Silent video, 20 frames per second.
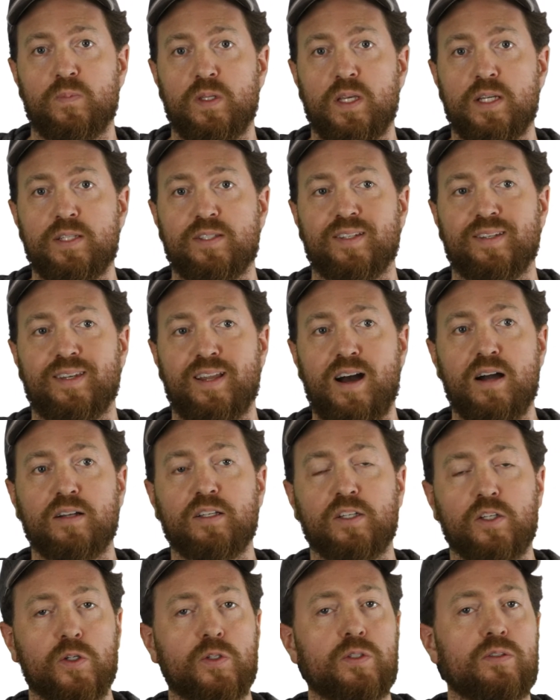It's
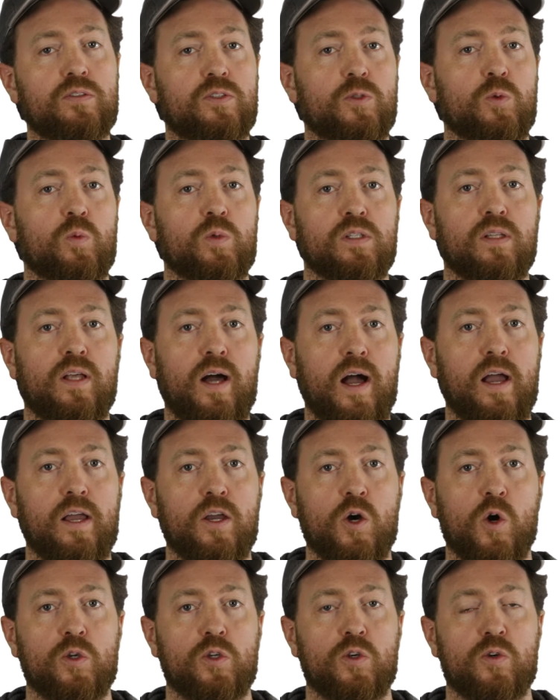not good to rely
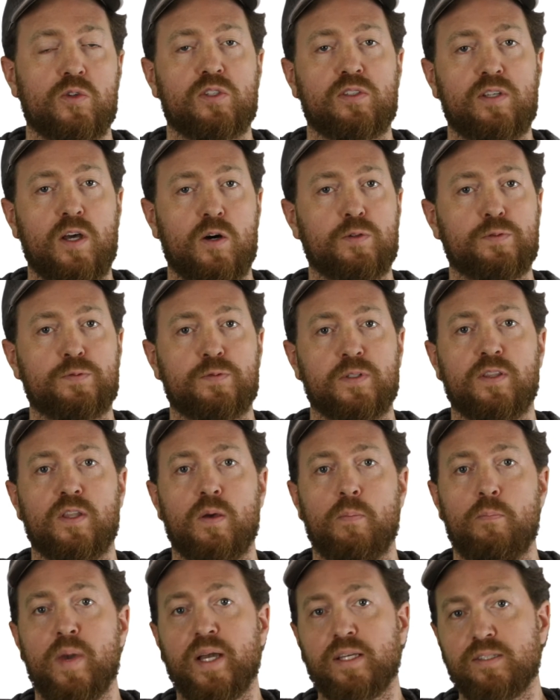on yourself in
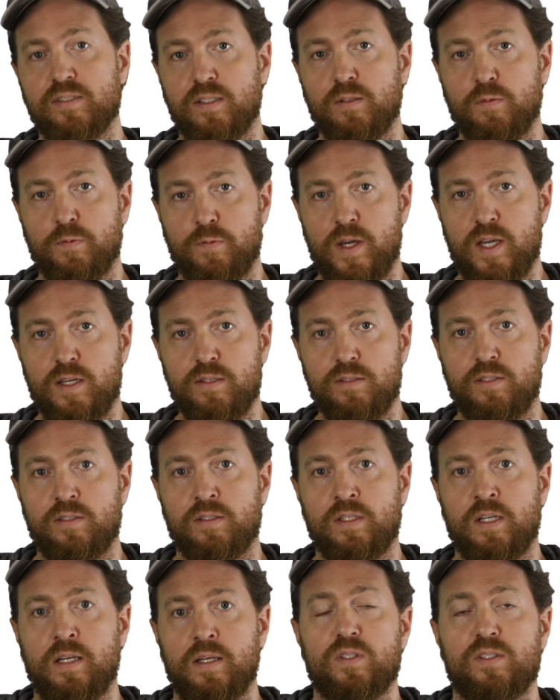the mixing
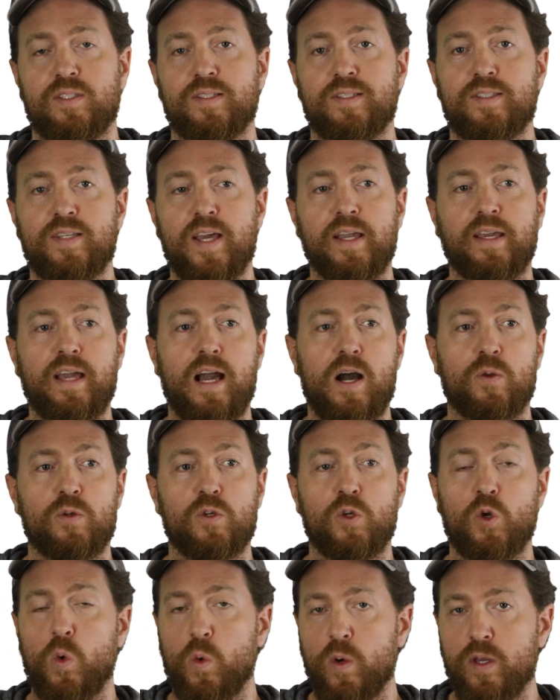phase to take
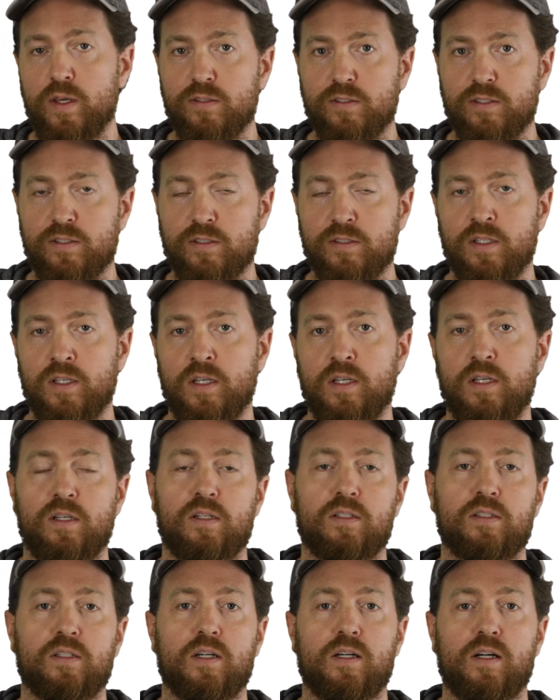out noise,
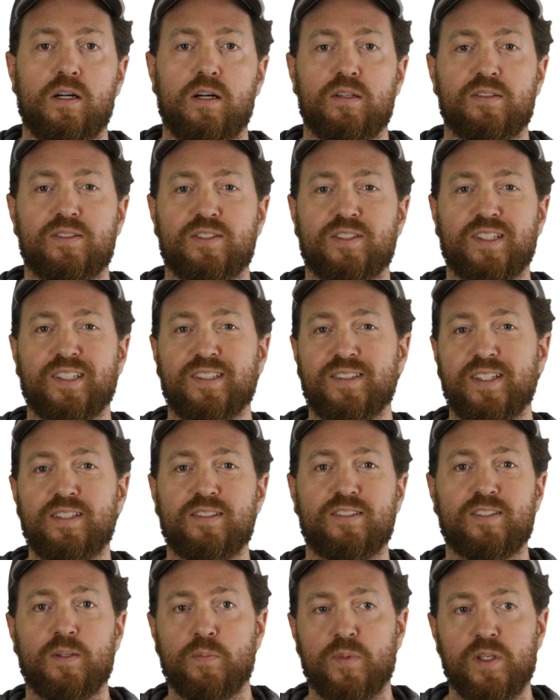to
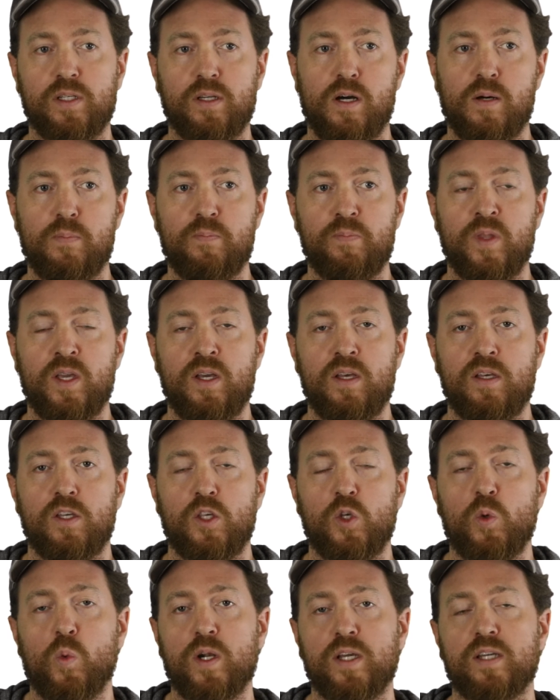clean something up.
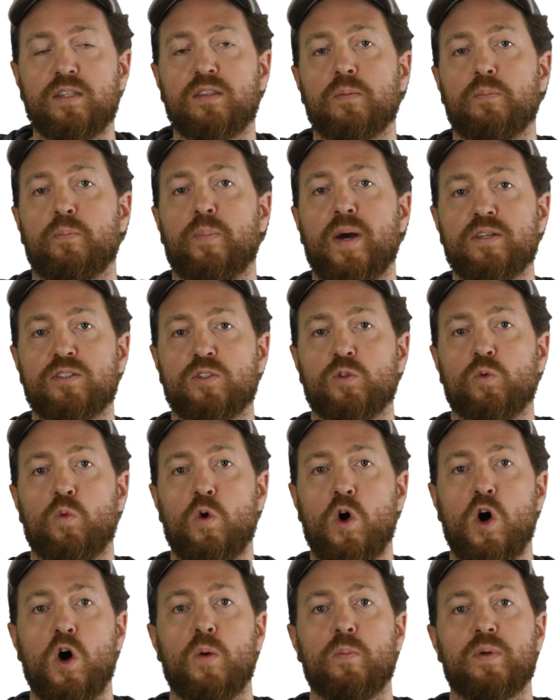You want to get the best
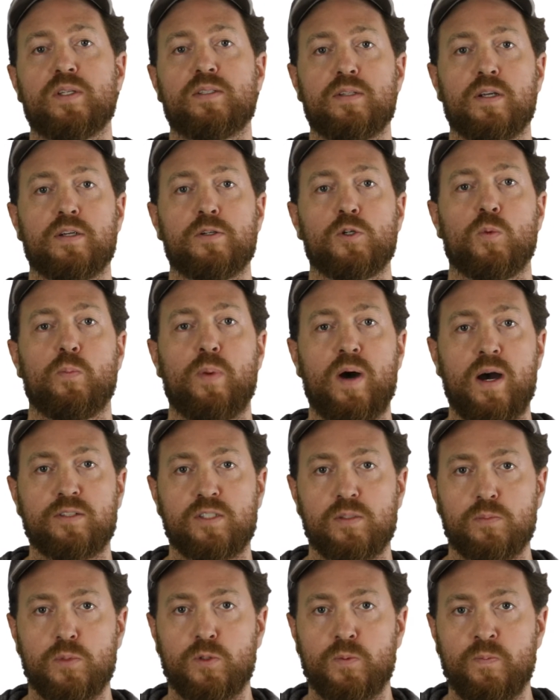raw material
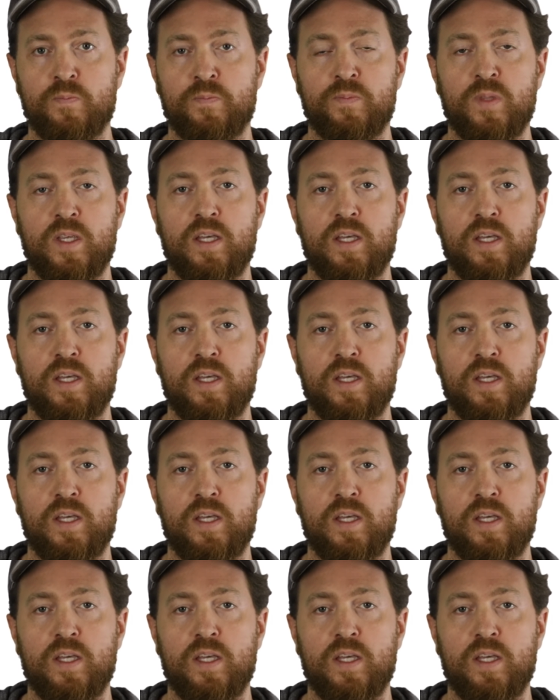possible,